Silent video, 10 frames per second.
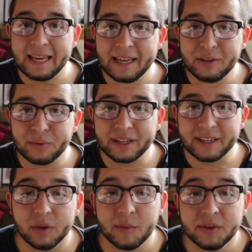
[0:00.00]
Anyway,
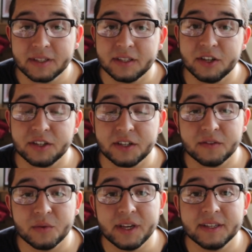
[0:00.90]
my music suggestion of
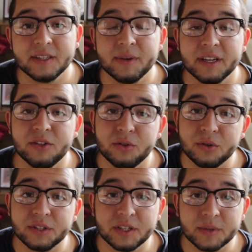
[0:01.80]
the week is the band Two
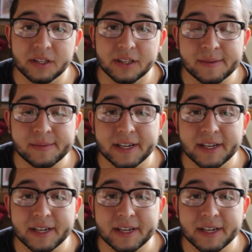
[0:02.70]
Door Cinema Club.